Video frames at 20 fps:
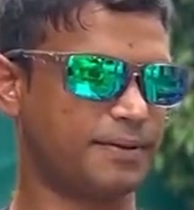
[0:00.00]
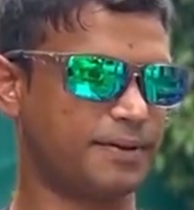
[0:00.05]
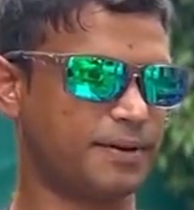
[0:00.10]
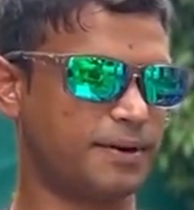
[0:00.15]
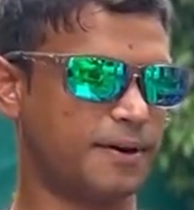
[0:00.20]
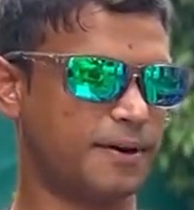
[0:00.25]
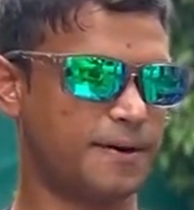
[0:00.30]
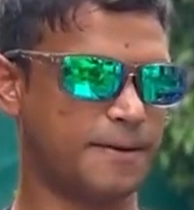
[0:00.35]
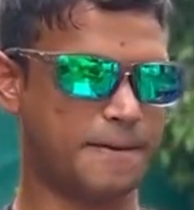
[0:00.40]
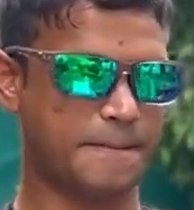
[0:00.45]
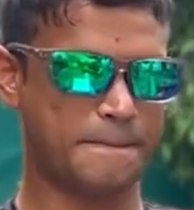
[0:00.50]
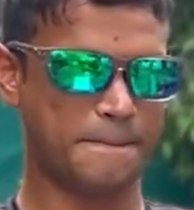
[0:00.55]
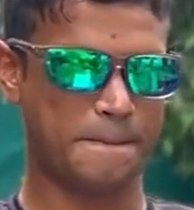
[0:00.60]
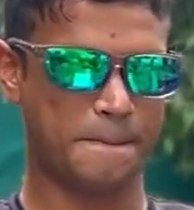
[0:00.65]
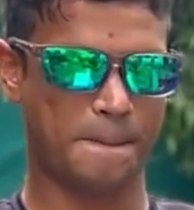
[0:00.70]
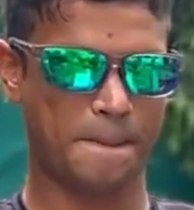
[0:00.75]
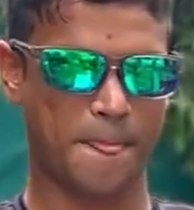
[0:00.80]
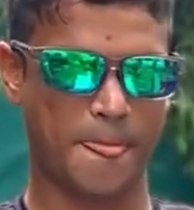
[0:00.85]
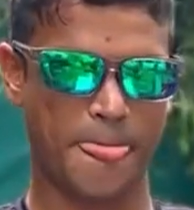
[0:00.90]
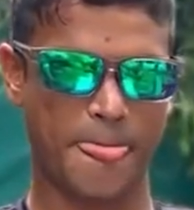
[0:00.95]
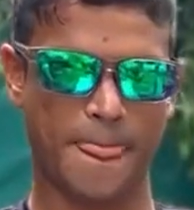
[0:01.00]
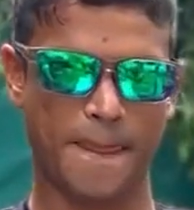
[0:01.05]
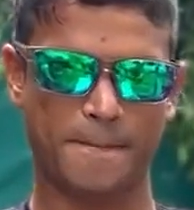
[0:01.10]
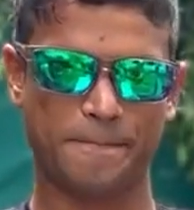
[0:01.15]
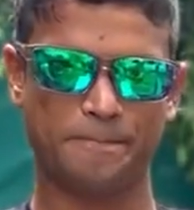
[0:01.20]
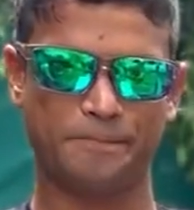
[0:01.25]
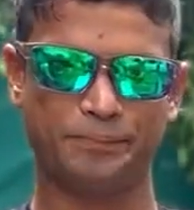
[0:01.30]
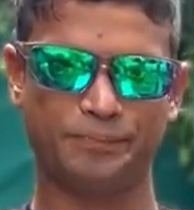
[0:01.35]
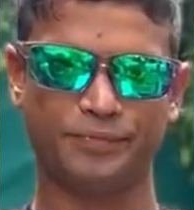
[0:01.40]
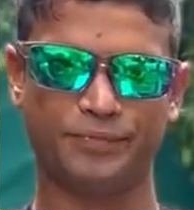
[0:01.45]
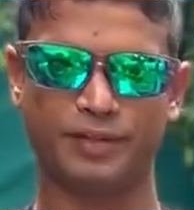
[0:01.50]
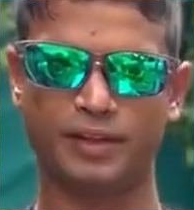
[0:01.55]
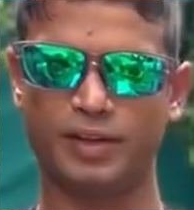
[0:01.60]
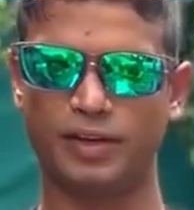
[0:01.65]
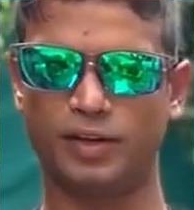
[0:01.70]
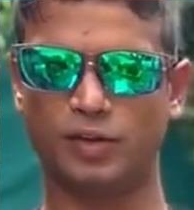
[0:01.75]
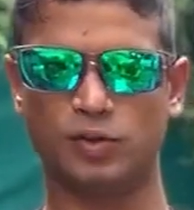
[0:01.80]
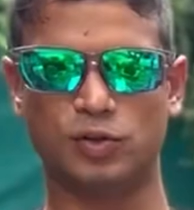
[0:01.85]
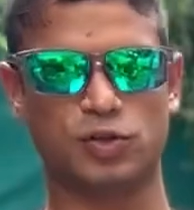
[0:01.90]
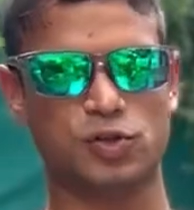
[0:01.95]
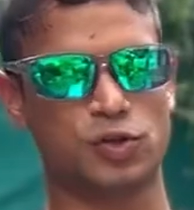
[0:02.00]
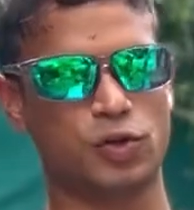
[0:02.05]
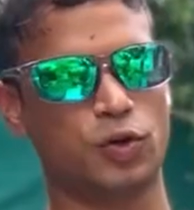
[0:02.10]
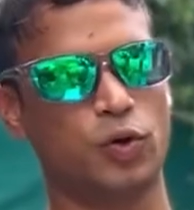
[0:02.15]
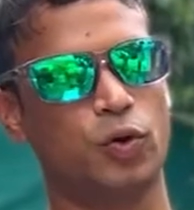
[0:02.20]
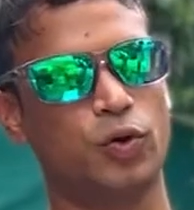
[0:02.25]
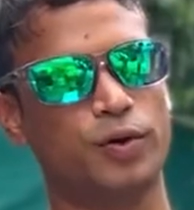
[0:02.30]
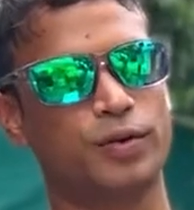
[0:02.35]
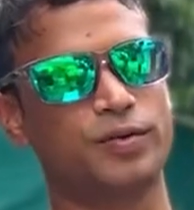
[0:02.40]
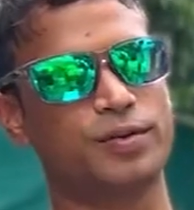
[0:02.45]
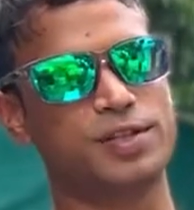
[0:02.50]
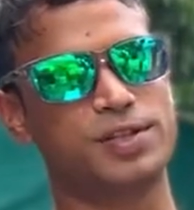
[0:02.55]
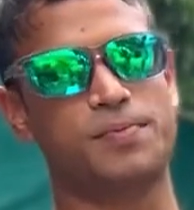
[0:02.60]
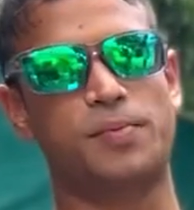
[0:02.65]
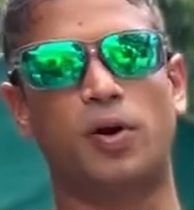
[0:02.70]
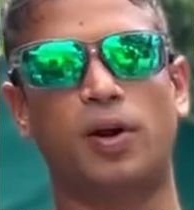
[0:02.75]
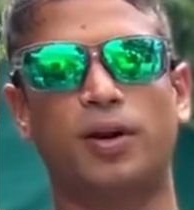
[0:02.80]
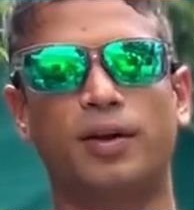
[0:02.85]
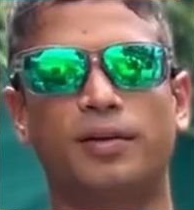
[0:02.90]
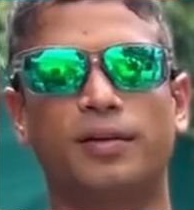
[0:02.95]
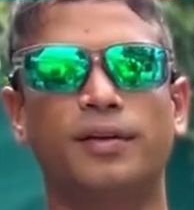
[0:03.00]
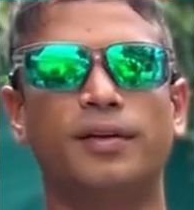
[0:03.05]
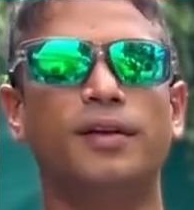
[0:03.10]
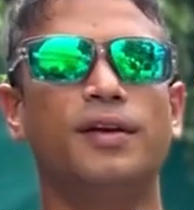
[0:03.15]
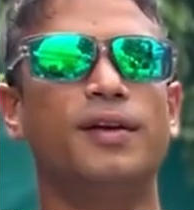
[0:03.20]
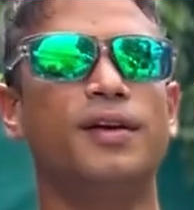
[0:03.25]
They also don't respond